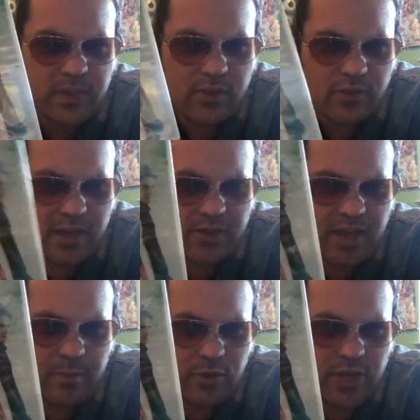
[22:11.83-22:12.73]
So yeah,
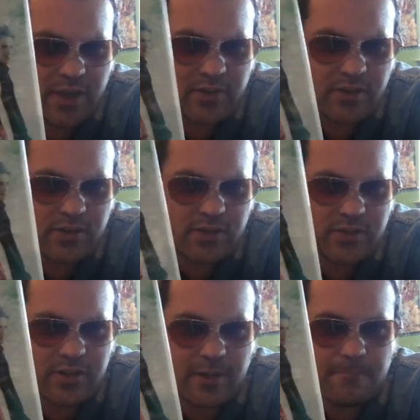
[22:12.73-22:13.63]
Samuel Jackson,
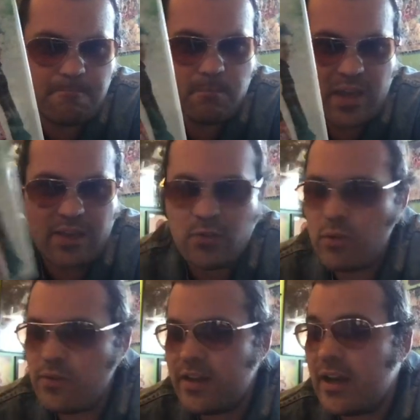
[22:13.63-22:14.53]
just, there's
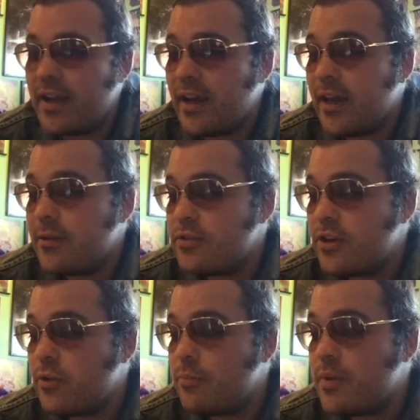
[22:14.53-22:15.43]
one thing I got, so.